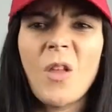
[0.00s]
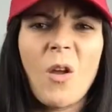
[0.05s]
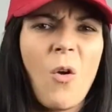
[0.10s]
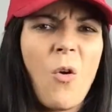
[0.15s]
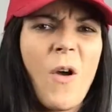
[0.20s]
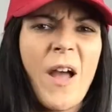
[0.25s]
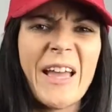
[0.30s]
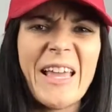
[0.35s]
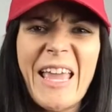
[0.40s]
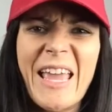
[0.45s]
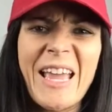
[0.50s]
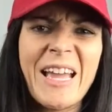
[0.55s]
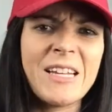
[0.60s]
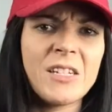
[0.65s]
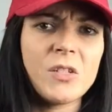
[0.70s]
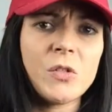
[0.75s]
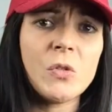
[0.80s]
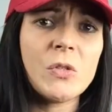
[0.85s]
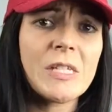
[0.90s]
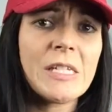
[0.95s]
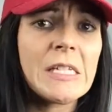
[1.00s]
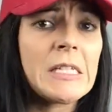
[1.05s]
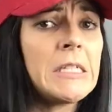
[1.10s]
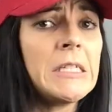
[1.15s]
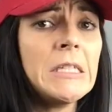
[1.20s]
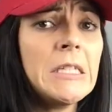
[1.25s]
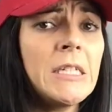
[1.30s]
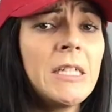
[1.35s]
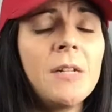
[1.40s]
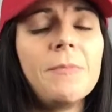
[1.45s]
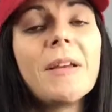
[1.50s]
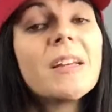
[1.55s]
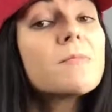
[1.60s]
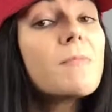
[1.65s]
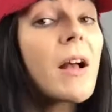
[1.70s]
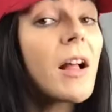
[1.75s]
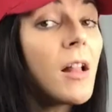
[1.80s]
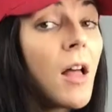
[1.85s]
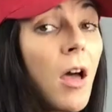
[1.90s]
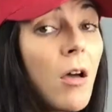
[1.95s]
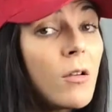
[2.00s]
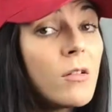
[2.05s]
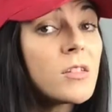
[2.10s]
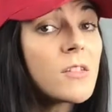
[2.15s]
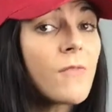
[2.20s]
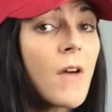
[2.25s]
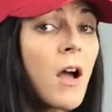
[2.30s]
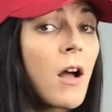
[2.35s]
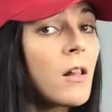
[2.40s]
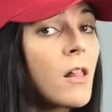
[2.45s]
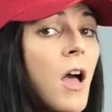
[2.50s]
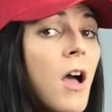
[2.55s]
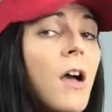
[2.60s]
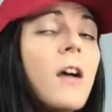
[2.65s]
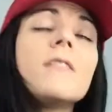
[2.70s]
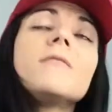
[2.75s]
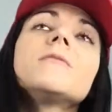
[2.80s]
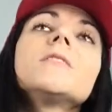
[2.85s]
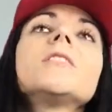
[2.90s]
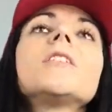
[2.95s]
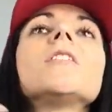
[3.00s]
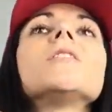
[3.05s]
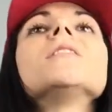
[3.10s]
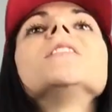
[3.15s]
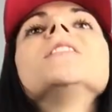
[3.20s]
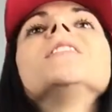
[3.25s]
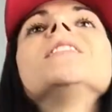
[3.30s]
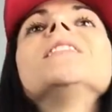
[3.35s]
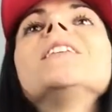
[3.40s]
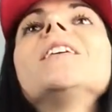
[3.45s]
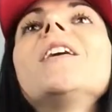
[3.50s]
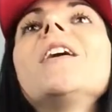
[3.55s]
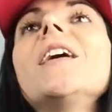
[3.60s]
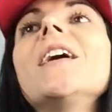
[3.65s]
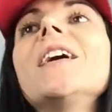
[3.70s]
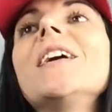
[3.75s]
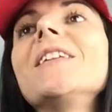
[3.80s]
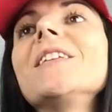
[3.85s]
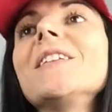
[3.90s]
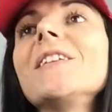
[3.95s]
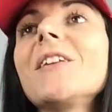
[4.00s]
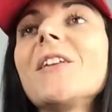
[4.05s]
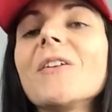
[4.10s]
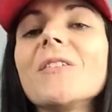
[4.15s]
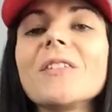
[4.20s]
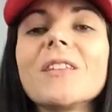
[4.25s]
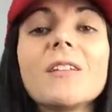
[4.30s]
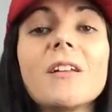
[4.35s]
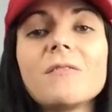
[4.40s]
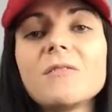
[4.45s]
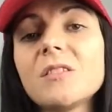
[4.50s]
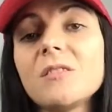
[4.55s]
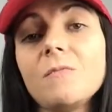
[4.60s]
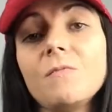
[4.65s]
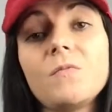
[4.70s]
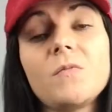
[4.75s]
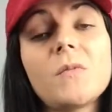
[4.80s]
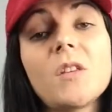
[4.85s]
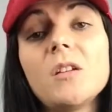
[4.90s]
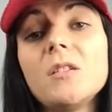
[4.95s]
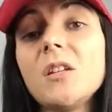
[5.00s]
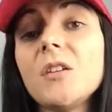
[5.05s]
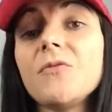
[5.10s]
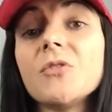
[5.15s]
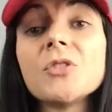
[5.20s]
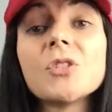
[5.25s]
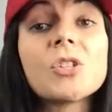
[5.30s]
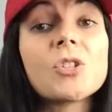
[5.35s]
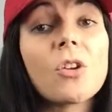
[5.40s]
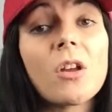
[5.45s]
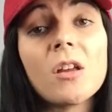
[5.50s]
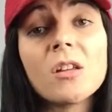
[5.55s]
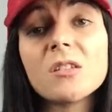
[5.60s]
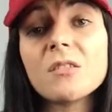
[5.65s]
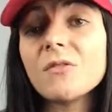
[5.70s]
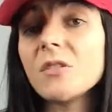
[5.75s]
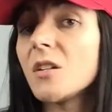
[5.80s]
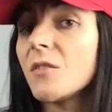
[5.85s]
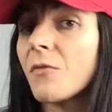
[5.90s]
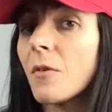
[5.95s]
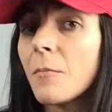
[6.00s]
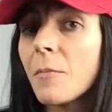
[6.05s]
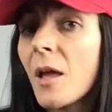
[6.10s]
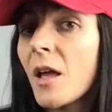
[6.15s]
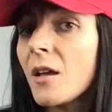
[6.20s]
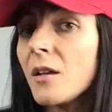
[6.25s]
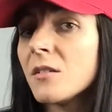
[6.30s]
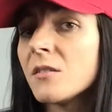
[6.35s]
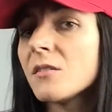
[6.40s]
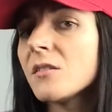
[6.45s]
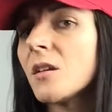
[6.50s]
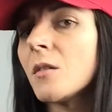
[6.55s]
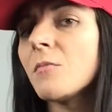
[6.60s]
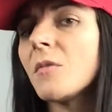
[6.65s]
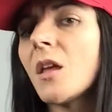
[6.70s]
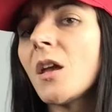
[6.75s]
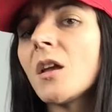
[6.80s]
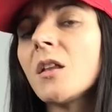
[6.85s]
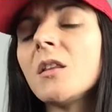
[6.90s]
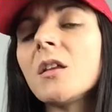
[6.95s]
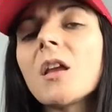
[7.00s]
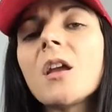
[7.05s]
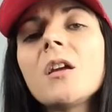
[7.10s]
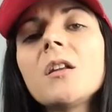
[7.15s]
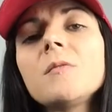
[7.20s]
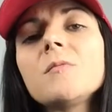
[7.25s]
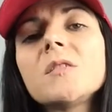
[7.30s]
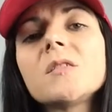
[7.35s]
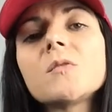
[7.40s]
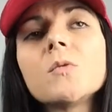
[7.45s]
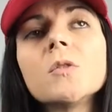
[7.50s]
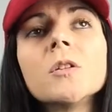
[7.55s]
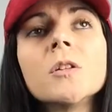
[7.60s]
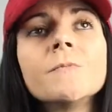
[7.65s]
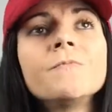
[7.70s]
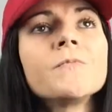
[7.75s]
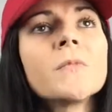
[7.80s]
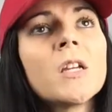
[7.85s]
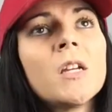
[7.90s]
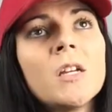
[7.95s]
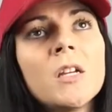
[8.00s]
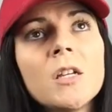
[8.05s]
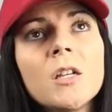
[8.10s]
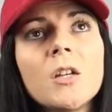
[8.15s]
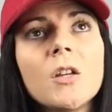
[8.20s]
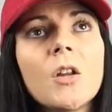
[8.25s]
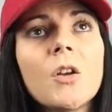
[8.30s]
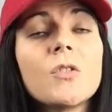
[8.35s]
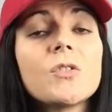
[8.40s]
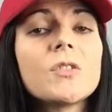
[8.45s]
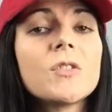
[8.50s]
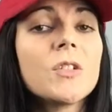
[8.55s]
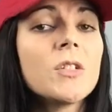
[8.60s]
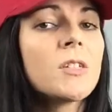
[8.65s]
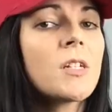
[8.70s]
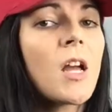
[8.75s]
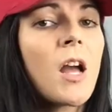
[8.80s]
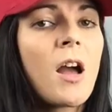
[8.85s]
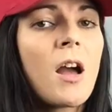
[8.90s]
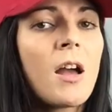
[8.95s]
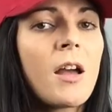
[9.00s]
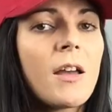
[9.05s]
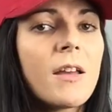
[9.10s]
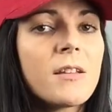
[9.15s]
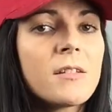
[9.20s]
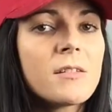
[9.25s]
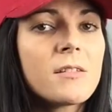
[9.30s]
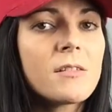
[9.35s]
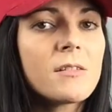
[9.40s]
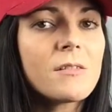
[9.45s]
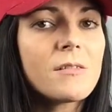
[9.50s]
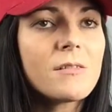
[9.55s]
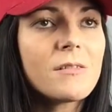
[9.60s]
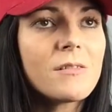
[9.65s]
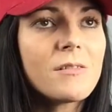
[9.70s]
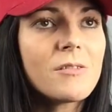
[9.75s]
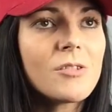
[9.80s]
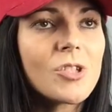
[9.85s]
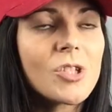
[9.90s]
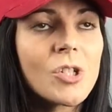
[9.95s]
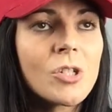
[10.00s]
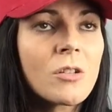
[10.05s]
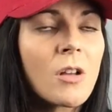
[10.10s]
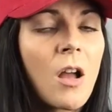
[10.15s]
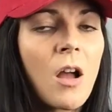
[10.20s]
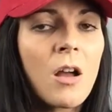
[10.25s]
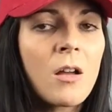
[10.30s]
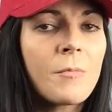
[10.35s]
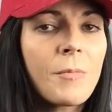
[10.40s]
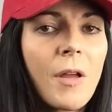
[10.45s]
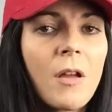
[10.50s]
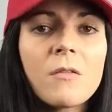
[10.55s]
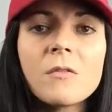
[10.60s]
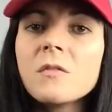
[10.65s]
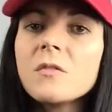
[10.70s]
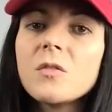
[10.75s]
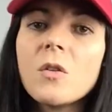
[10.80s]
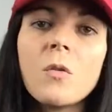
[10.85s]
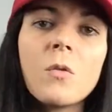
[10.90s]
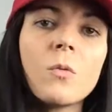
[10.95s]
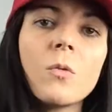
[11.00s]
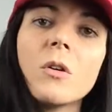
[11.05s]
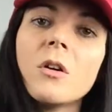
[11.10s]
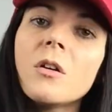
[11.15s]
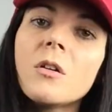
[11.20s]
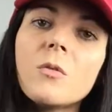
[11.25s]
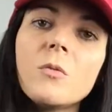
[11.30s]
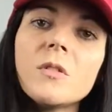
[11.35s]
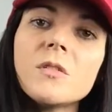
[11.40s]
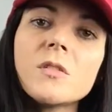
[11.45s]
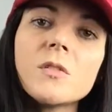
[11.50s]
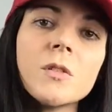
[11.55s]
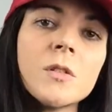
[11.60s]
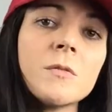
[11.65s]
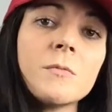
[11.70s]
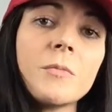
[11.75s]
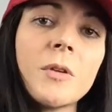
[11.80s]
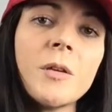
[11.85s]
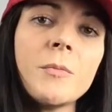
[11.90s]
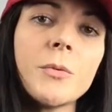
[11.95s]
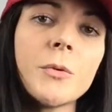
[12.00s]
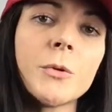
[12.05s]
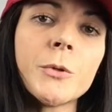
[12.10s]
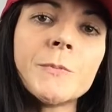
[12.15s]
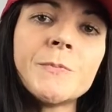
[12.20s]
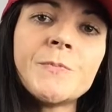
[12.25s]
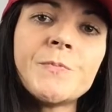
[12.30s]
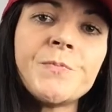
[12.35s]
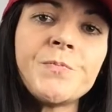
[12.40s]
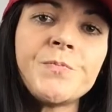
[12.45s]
oh, I can't do tequila, it makes my clothes fall off, And it's different strains for different pains. Same thing in the cannabis world. Certain highs, certain compounds don't work with certain people.